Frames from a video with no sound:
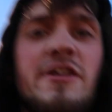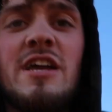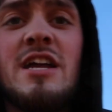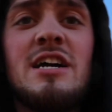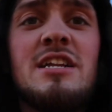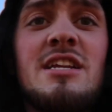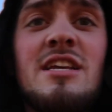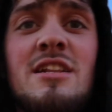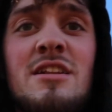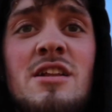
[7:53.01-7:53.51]
feel like
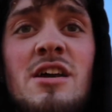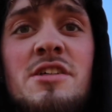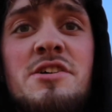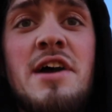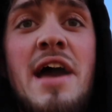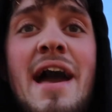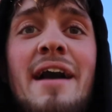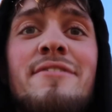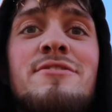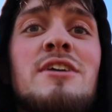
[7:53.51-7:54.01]
I need another
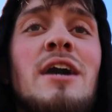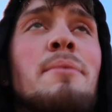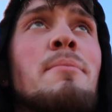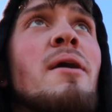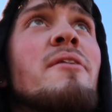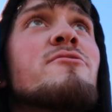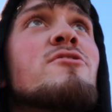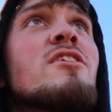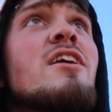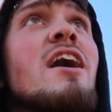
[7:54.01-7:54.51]
halftime
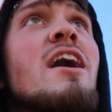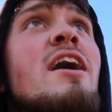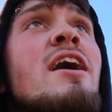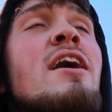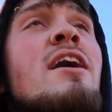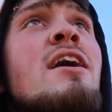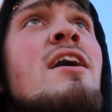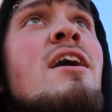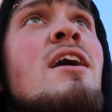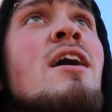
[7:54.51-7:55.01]
after that.
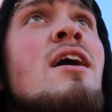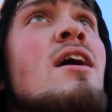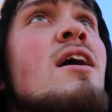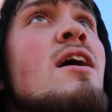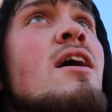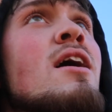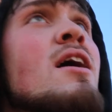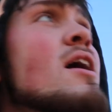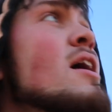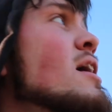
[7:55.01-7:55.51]

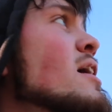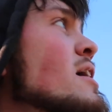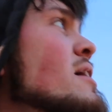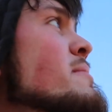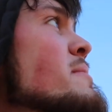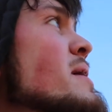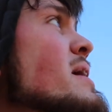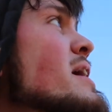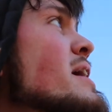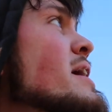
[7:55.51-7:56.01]

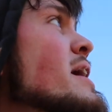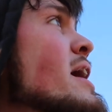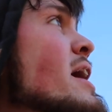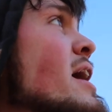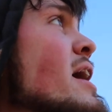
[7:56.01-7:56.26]
Man.